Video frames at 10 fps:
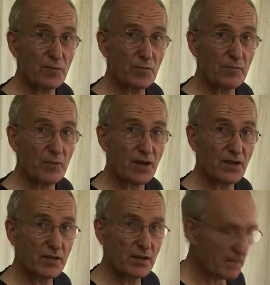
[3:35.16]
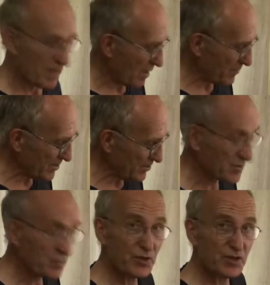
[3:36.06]
the blood up
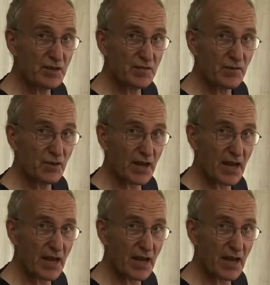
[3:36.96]
into the machine for an